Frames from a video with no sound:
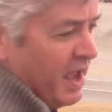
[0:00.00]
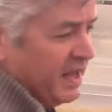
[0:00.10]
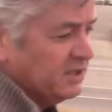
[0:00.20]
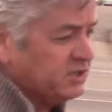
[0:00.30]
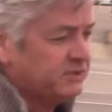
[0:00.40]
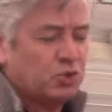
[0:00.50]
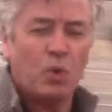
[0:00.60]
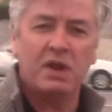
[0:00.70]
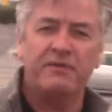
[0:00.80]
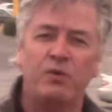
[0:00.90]
and it's a
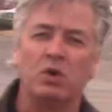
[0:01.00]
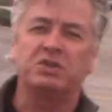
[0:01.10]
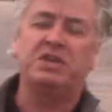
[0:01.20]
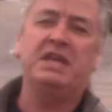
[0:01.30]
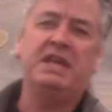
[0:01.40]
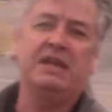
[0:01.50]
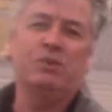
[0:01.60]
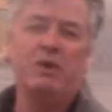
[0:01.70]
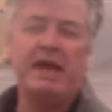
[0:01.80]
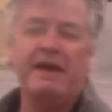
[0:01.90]
2014,
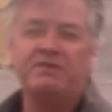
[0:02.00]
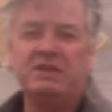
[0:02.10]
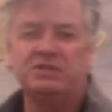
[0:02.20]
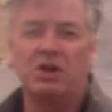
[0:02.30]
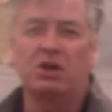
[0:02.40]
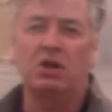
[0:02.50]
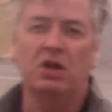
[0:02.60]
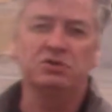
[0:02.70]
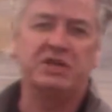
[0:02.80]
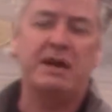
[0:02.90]
and we have these on
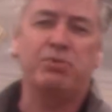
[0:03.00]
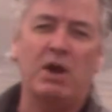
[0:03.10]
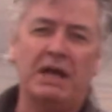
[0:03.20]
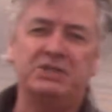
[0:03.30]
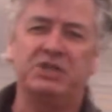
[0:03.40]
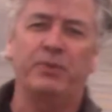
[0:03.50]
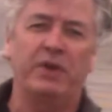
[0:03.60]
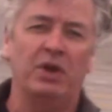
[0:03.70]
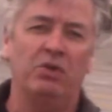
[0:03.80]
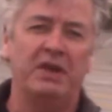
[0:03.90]
closeout pricing.
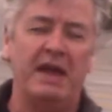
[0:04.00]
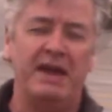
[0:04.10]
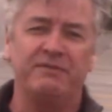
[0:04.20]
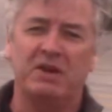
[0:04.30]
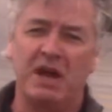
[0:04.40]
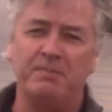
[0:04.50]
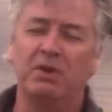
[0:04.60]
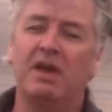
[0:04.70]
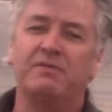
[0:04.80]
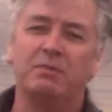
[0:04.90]
We only have a
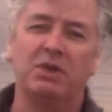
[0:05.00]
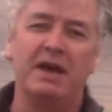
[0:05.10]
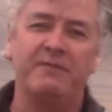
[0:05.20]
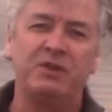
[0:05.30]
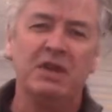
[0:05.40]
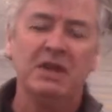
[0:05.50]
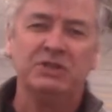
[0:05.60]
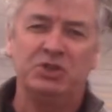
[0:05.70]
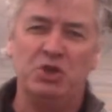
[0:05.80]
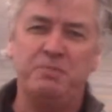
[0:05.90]
couple of them left,
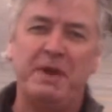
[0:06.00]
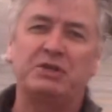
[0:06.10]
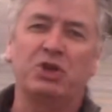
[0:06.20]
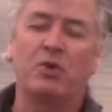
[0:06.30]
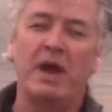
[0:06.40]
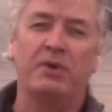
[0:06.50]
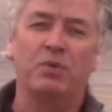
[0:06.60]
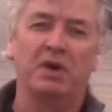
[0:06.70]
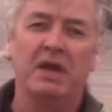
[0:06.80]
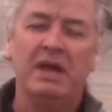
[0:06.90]
so you picked a great
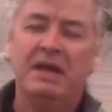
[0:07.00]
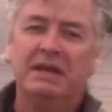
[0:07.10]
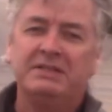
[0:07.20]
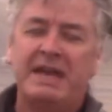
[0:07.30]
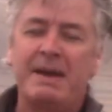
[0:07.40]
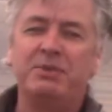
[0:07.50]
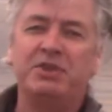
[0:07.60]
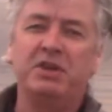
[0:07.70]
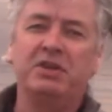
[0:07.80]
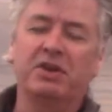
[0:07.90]
one.
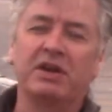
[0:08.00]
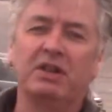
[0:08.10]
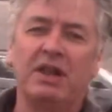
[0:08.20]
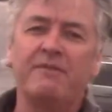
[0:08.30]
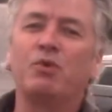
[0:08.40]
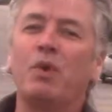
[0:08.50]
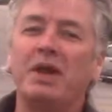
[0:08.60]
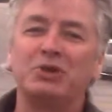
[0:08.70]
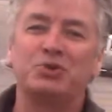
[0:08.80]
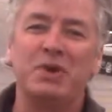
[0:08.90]
Tabatha, you're going to love the
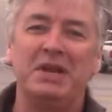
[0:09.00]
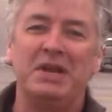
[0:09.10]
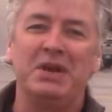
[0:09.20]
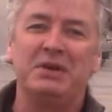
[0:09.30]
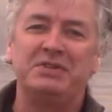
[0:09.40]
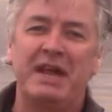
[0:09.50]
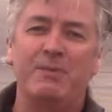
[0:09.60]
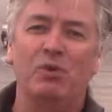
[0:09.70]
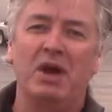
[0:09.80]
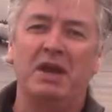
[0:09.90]
way you're treated here at
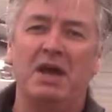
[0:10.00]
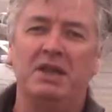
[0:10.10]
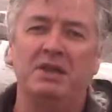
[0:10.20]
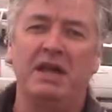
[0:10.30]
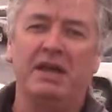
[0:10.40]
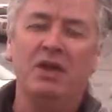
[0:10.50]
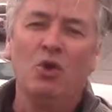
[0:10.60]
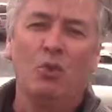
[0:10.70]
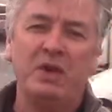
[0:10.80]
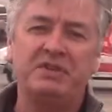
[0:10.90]
Tameron Hyundai.
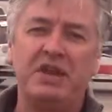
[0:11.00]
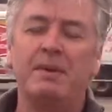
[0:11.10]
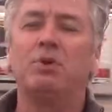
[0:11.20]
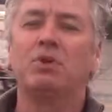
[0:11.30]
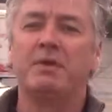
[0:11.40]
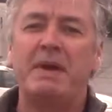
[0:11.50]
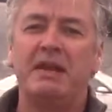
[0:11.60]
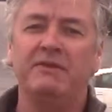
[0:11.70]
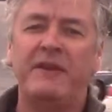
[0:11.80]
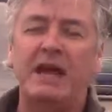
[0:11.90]
We double the
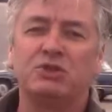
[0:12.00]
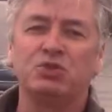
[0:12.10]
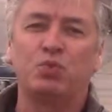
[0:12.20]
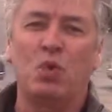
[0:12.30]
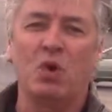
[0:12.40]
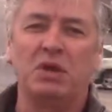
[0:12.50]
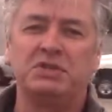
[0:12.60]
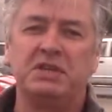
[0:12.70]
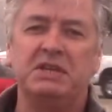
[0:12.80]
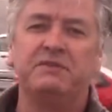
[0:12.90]
manufacturer's
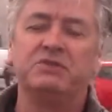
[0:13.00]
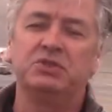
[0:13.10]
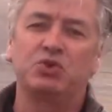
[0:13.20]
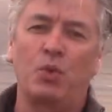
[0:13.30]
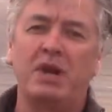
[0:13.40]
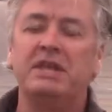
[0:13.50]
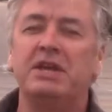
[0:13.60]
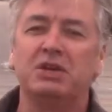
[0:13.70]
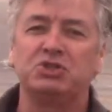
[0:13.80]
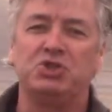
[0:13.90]
warranty to 20
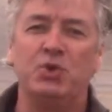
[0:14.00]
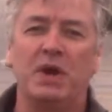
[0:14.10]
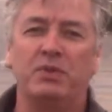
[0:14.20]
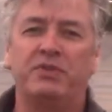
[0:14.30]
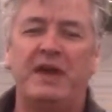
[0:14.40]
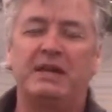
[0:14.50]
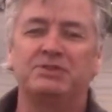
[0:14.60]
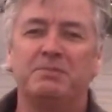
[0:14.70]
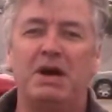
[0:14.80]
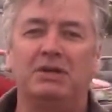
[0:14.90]
years,
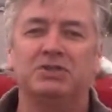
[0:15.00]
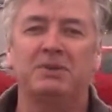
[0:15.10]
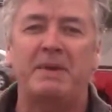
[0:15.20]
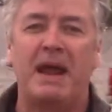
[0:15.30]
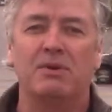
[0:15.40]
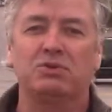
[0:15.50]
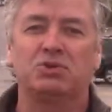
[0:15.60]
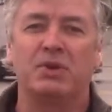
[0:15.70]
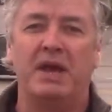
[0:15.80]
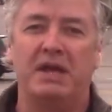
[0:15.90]
200,000 miles on the
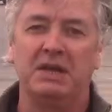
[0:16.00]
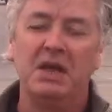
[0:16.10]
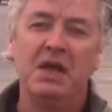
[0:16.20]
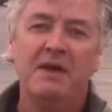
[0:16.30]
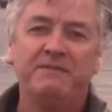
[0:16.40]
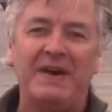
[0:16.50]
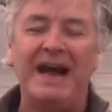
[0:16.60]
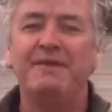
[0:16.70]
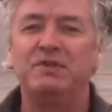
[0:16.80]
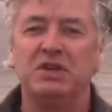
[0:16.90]
powertrain,
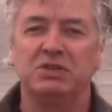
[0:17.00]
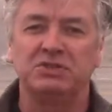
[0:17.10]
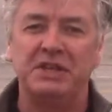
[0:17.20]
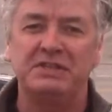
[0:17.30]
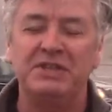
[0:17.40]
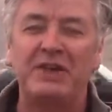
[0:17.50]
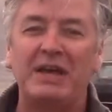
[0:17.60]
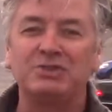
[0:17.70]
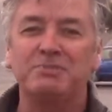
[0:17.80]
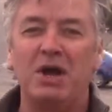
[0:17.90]
5 years, 60,000
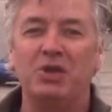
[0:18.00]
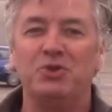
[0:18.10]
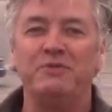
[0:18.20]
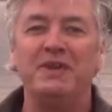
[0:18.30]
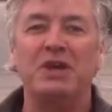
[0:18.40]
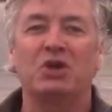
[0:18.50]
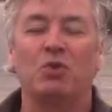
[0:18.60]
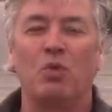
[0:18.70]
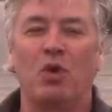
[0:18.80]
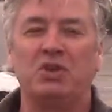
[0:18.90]
mile new
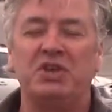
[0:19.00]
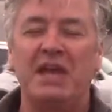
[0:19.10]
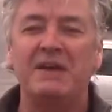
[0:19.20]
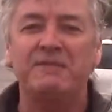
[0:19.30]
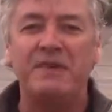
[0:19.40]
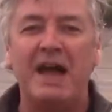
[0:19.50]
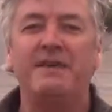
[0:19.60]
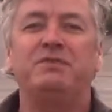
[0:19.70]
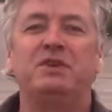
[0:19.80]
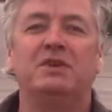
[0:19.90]
vehicle warranty, and
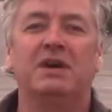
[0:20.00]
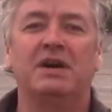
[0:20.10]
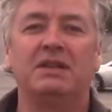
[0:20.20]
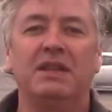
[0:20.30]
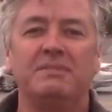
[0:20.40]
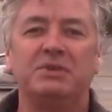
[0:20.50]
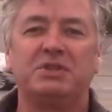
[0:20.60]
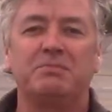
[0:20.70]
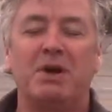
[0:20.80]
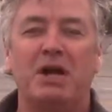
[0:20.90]
5 year
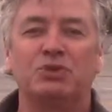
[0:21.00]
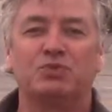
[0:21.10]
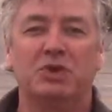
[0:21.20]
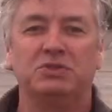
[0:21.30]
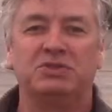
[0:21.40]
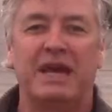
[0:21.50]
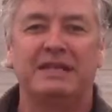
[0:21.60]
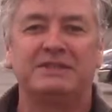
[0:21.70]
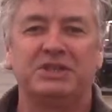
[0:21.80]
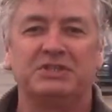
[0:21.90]
unlimited miles
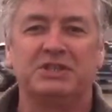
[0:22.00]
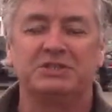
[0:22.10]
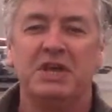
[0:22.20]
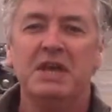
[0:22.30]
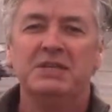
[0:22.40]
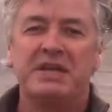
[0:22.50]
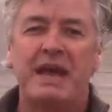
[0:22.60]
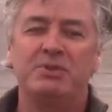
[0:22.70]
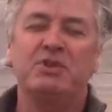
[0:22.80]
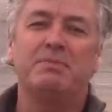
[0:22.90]
roadside assistance.
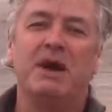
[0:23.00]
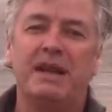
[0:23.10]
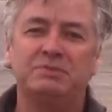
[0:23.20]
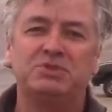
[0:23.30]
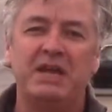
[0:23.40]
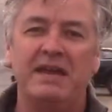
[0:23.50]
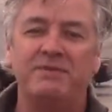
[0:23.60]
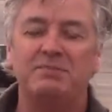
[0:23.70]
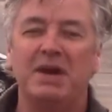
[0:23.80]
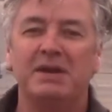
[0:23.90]
Tabatha, my name's
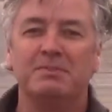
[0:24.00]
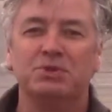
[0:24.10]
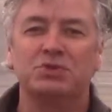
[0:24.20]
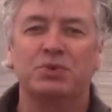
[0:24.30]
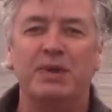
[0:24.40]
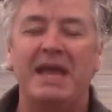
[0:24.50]
David. My number's 380-6250.